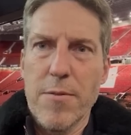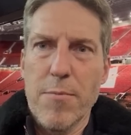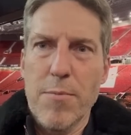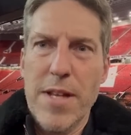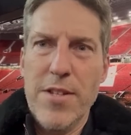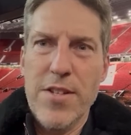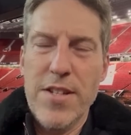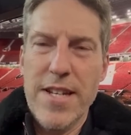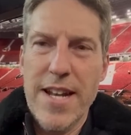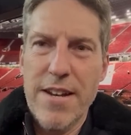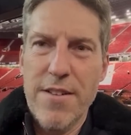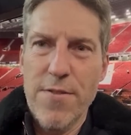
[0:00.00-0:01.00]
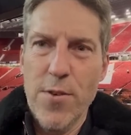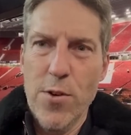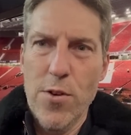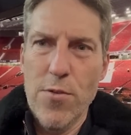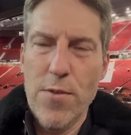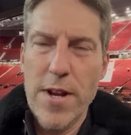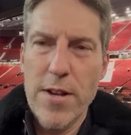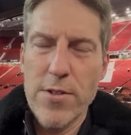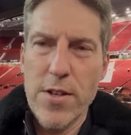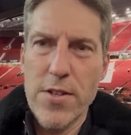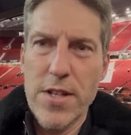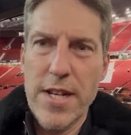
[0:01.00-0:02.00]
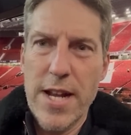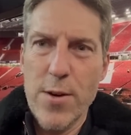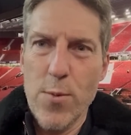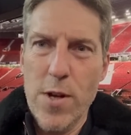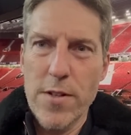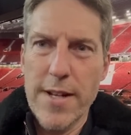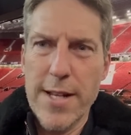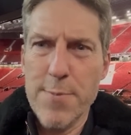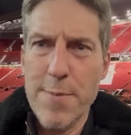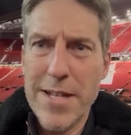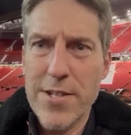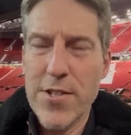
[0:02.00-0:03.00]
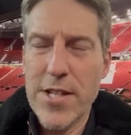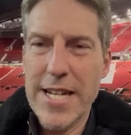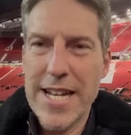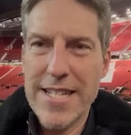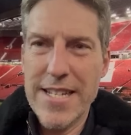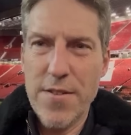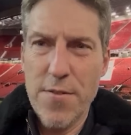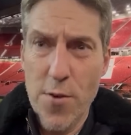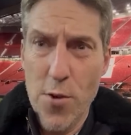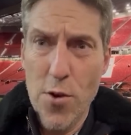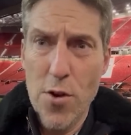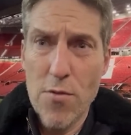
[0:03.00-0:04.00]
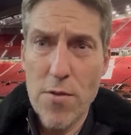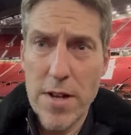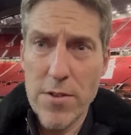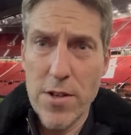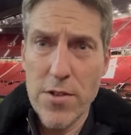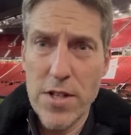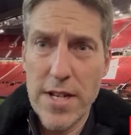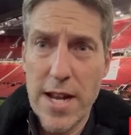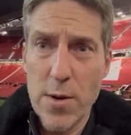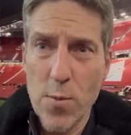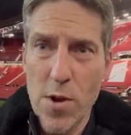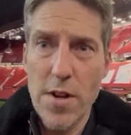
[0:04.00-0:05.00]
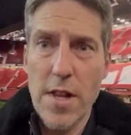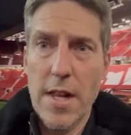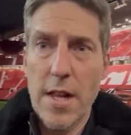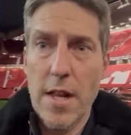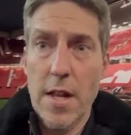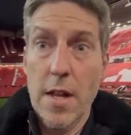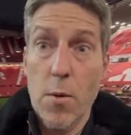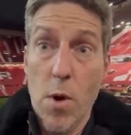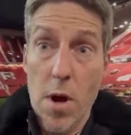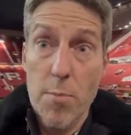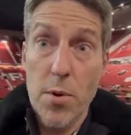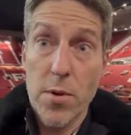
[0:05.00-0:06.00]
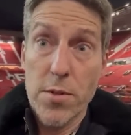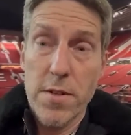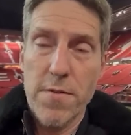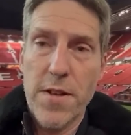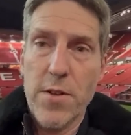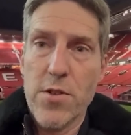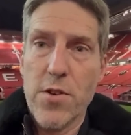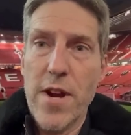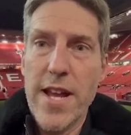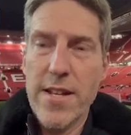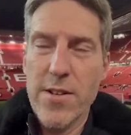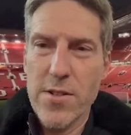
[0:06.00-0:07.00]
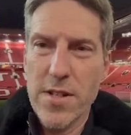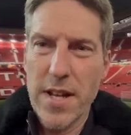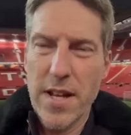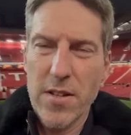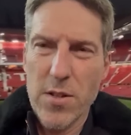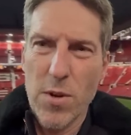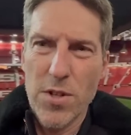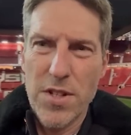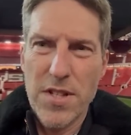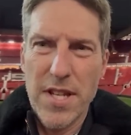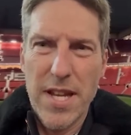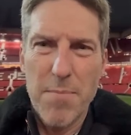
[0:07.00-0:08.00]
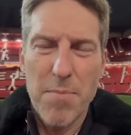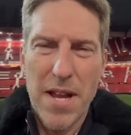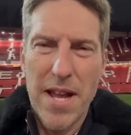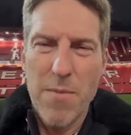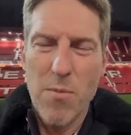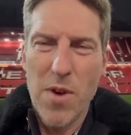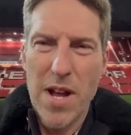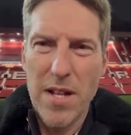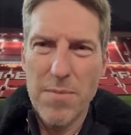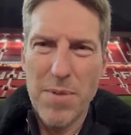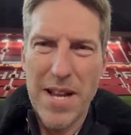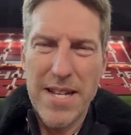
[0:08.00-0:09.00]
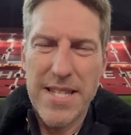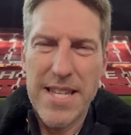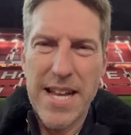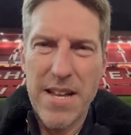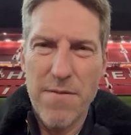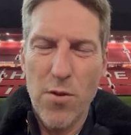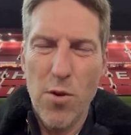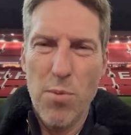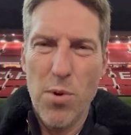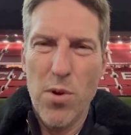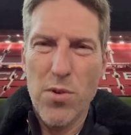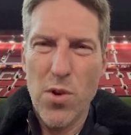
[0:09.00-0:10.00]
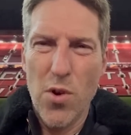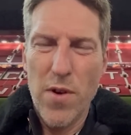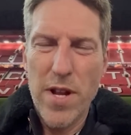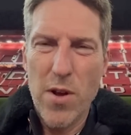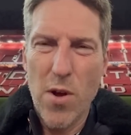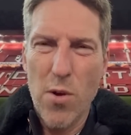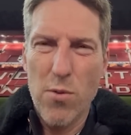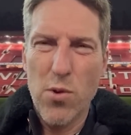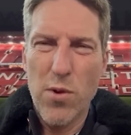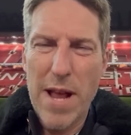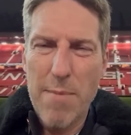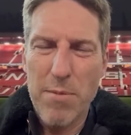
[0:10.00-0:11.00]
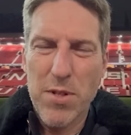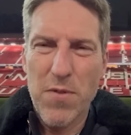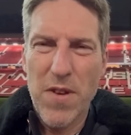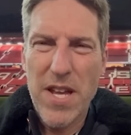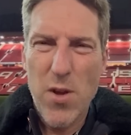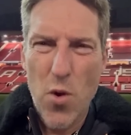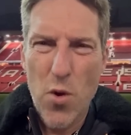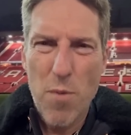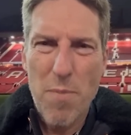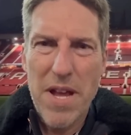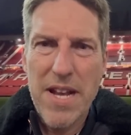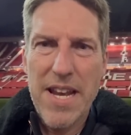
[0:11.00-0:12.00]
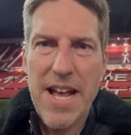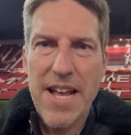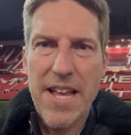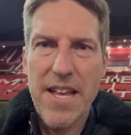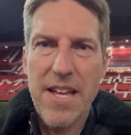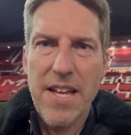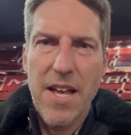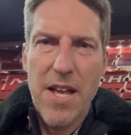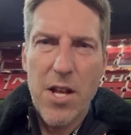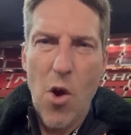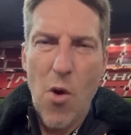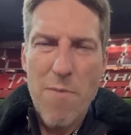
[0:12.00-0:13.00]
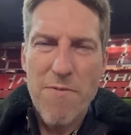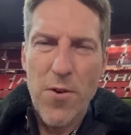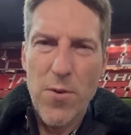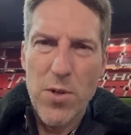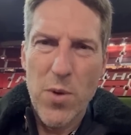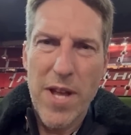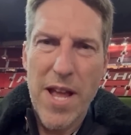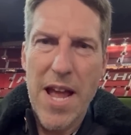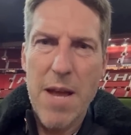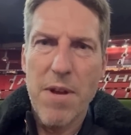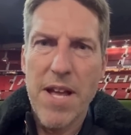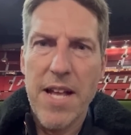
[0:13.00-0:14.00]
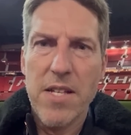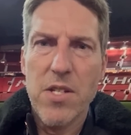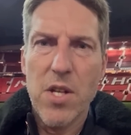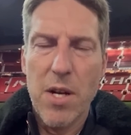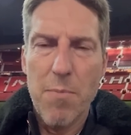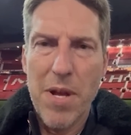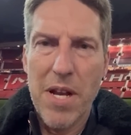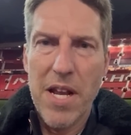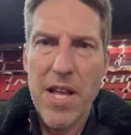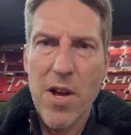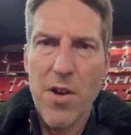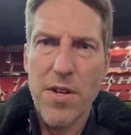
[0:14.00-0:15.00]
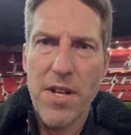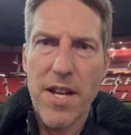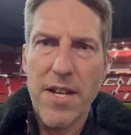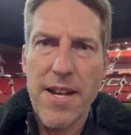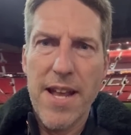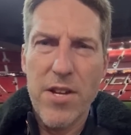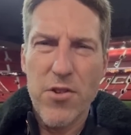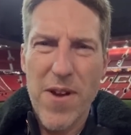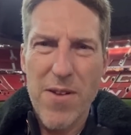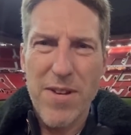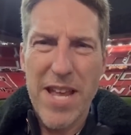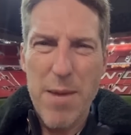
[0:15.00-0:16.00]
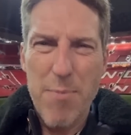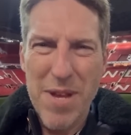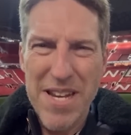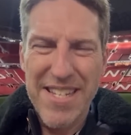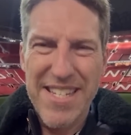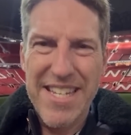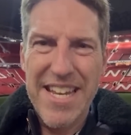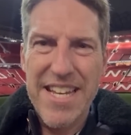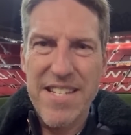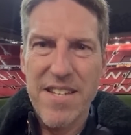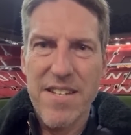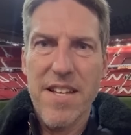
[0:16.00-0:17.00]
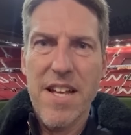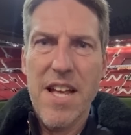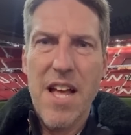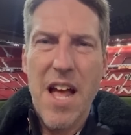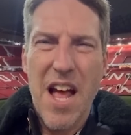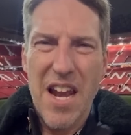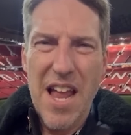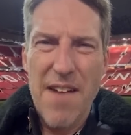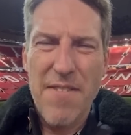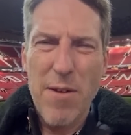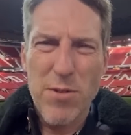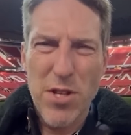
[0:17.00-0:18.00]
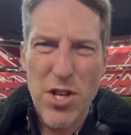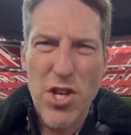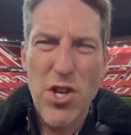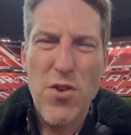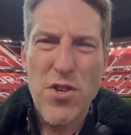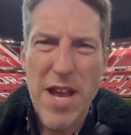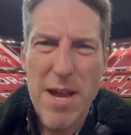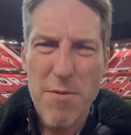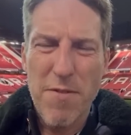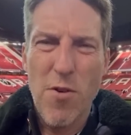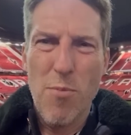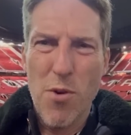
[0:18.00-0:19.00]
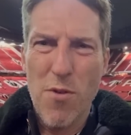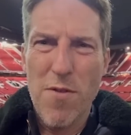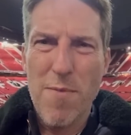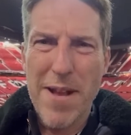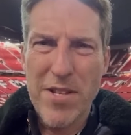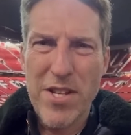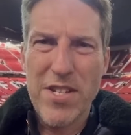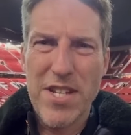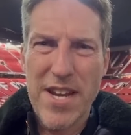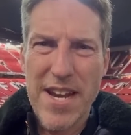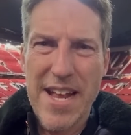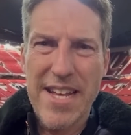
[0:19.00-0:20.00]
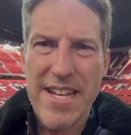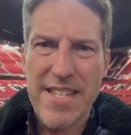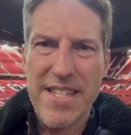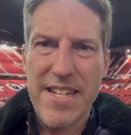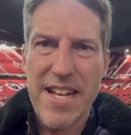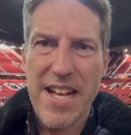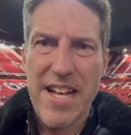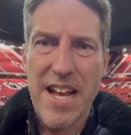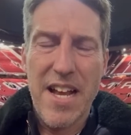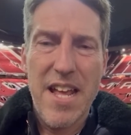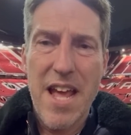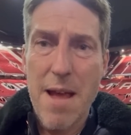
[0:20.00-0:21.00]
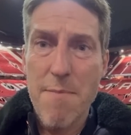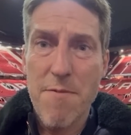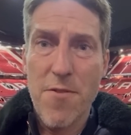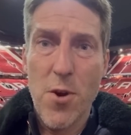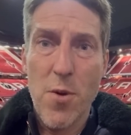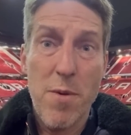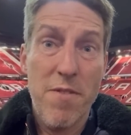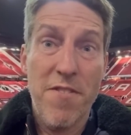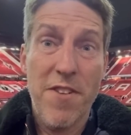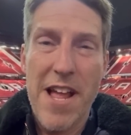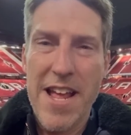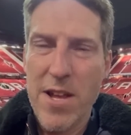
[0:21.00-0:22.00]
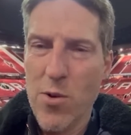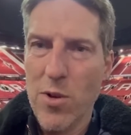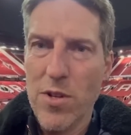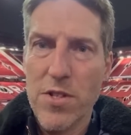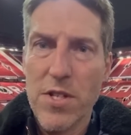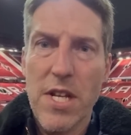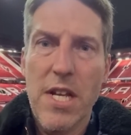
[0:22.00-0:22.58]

Manchester United 4, Real Sociedad 1. That's Manchester United 4, Real Sociedad 1. What a buzz. Feels great, doesn't it, to watch your team playing well, playing attacking football, scoring goals, good atmosphere, European night, going through to a game against Olympique Lyon in the next round, keeping the season alive. That was a huge game of football for Manchester United tonight, and they came through it with flying colours.